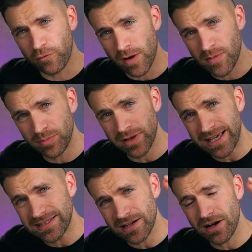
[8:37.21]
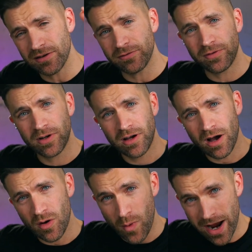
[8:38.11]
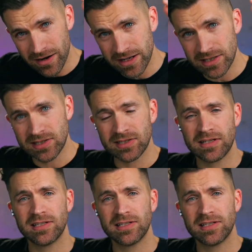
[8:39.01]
from a place of awareness.